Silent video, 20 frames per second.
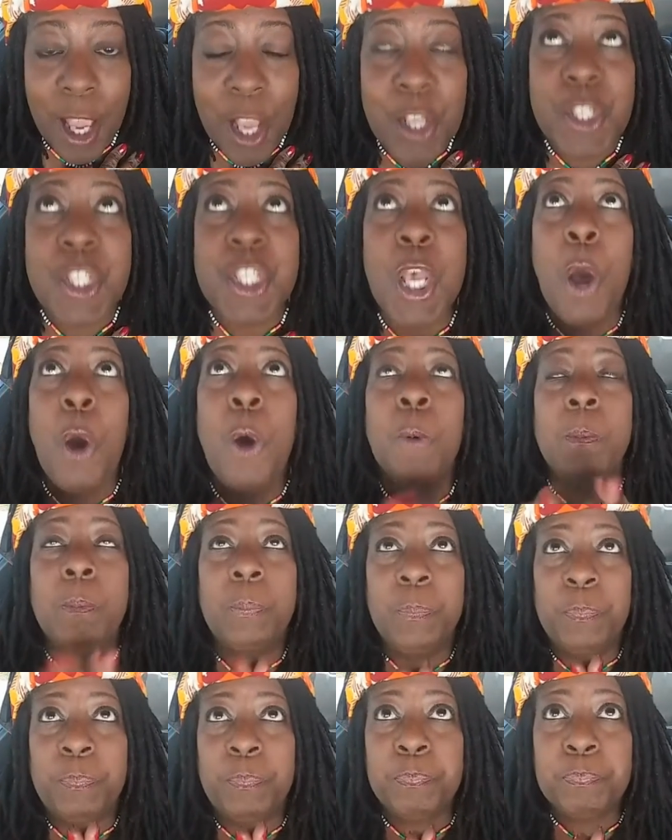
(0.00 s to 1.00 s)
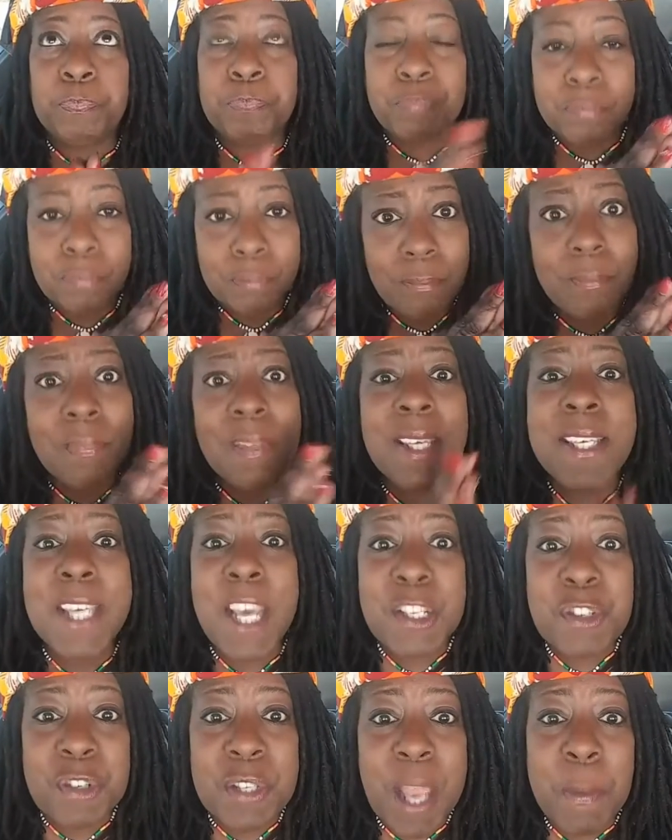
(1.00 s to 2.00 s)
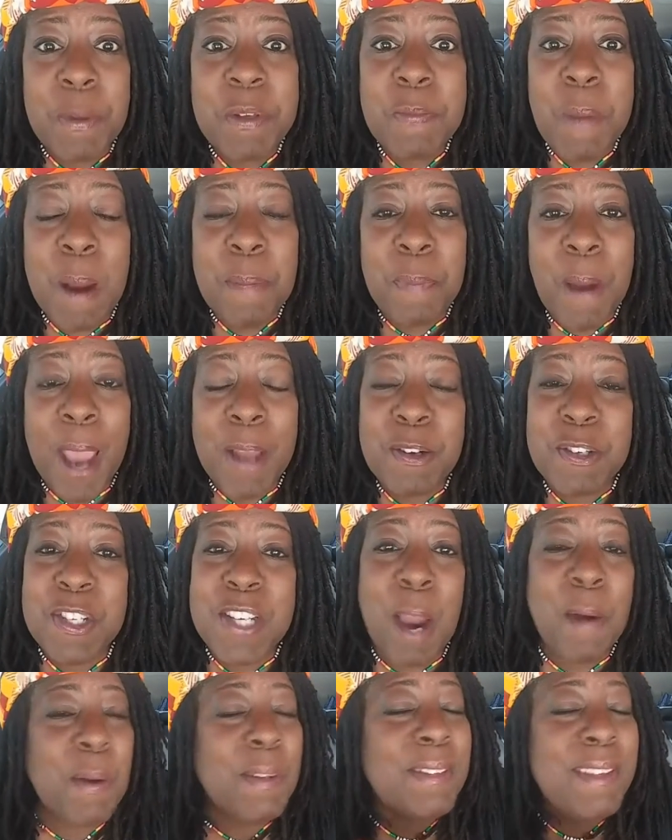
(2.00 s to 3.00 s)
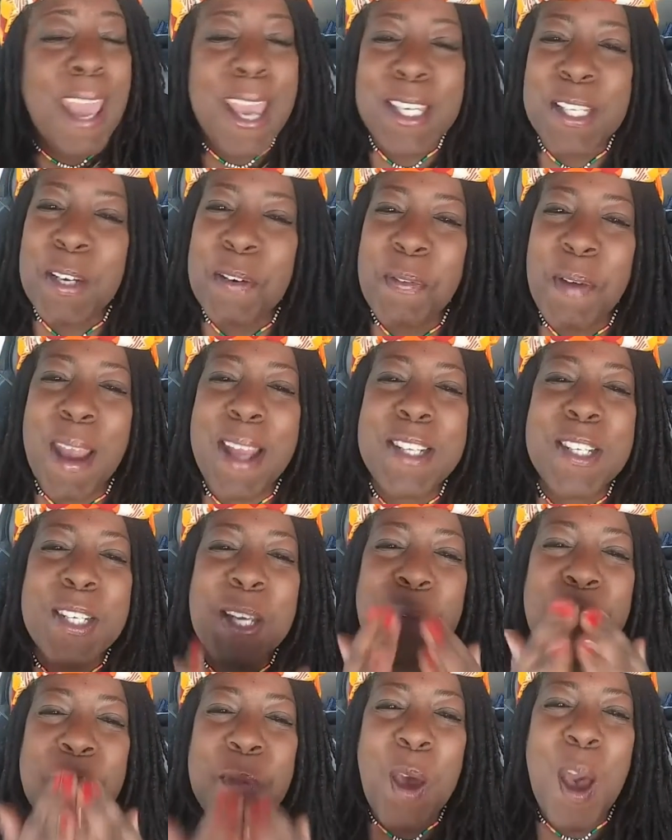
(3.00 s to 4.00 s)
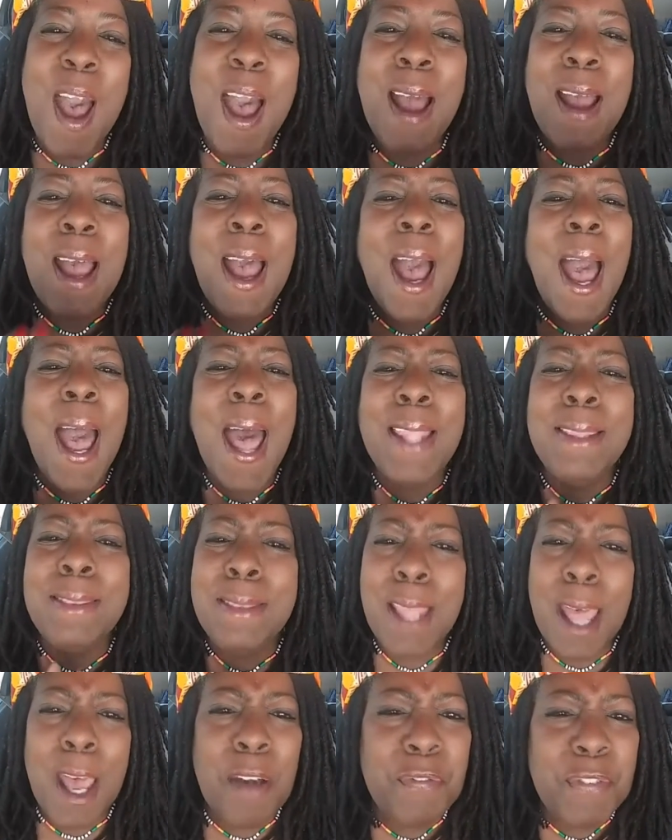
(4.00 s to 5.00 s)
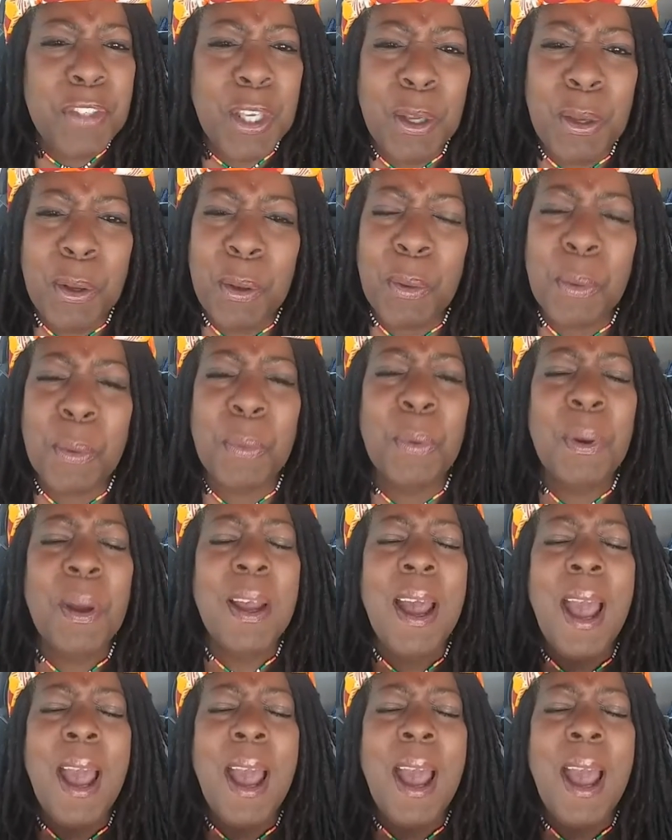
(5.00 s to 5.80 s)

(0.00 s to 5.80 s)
So yesterday was my bridal shower. Thank you, Reggie. Mwah. I love you.